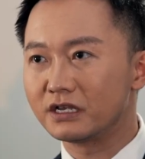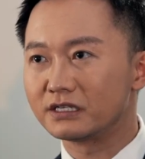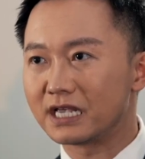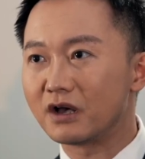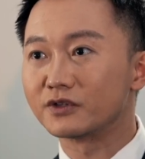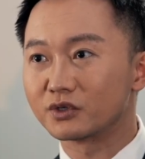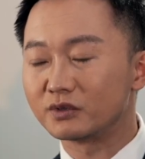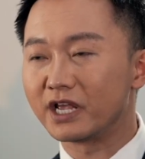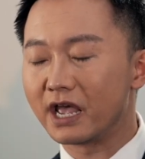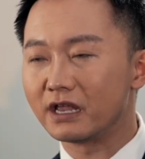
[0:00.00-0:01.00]
South
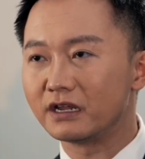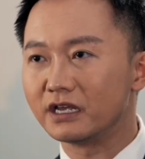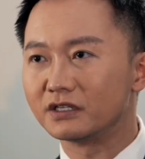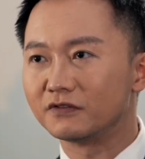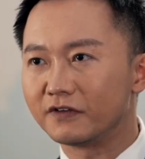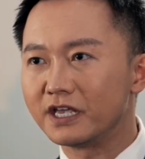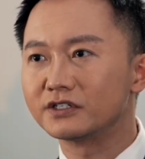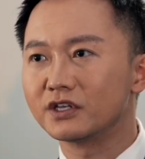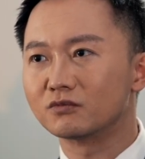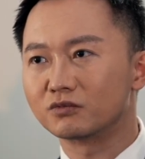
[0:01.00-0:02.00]
Sudan is
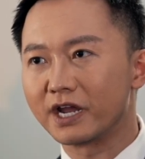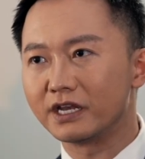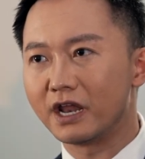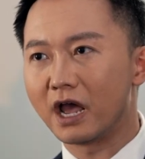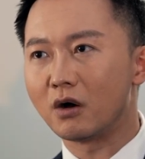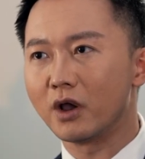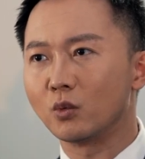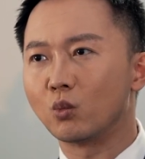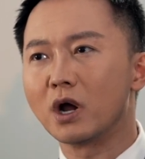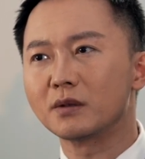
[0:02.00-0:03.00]
facing right now,
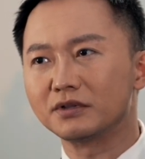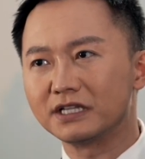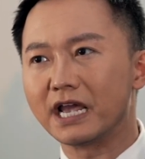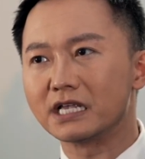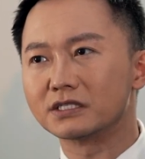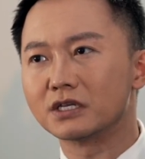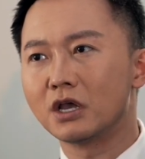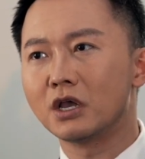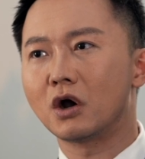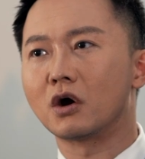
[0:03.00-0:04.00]
and what plans
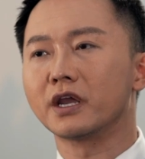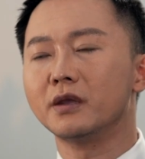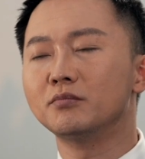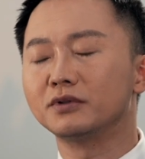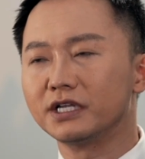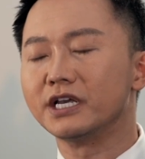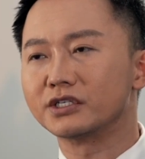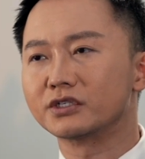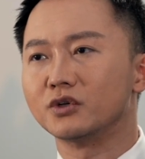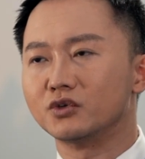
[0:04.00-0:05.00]
are in
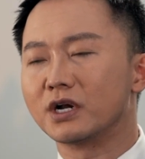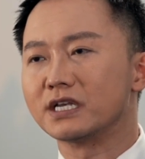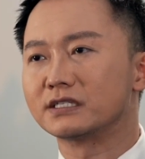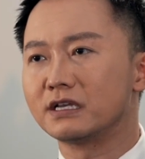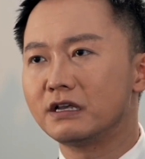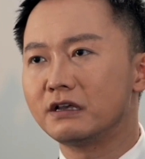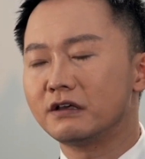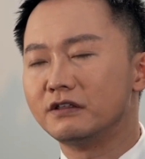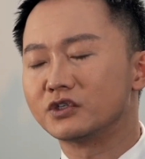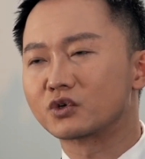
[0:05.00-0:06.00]
place to address
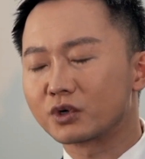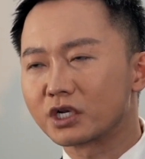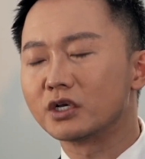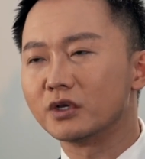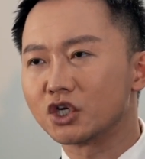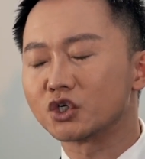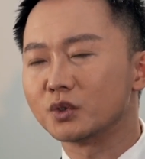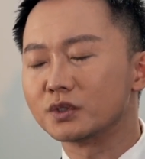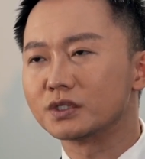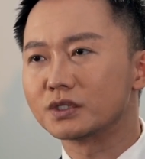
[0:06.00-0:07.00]
these critical
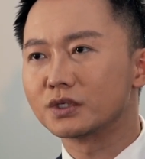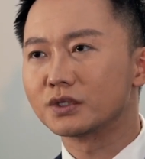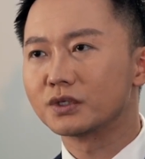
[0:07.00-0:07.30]
issues?